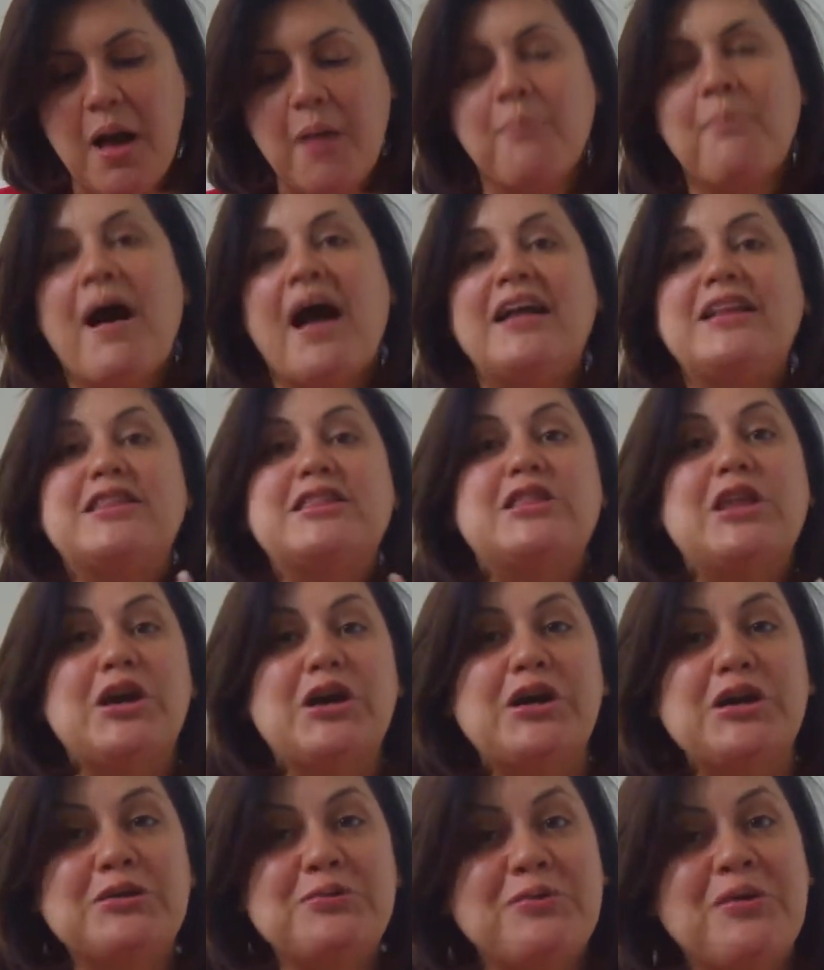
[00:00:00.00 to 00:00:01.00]
My
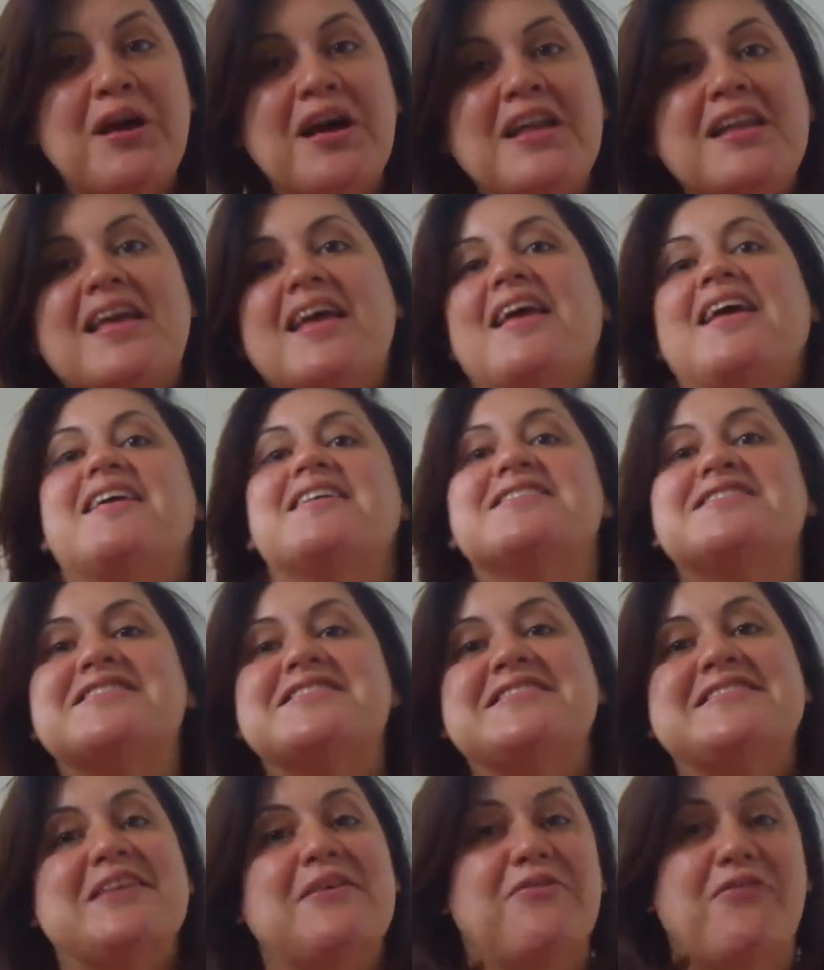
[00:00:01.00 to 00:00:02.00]
third one is
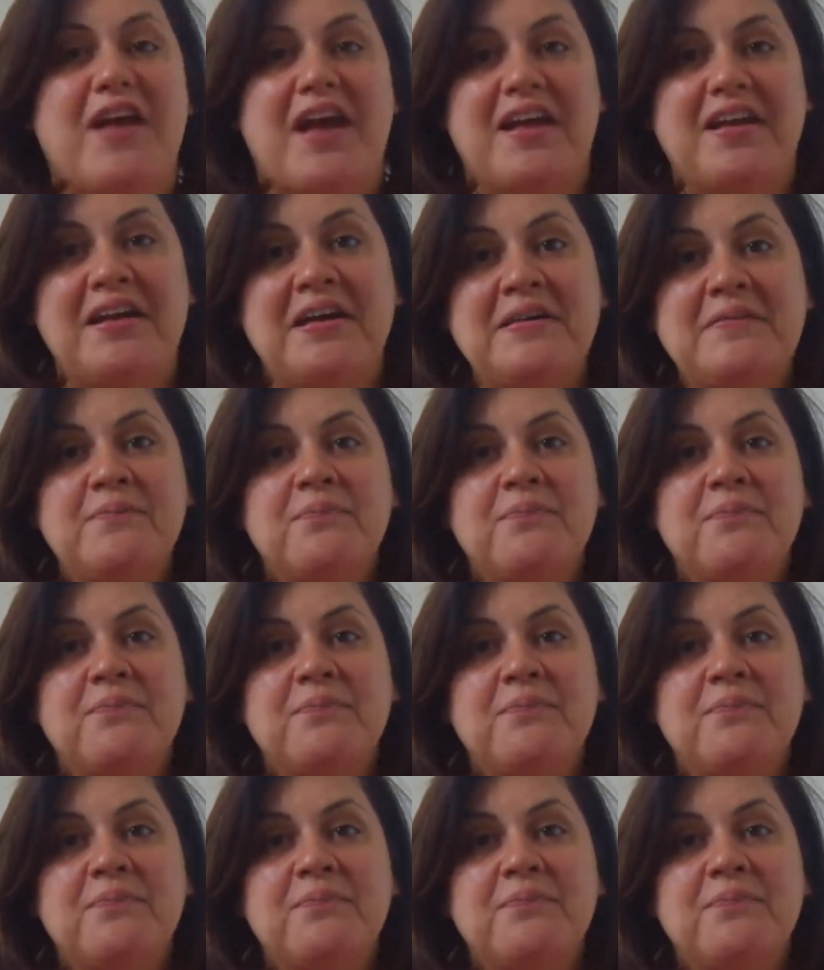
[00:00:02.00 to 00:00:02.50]
Savannah.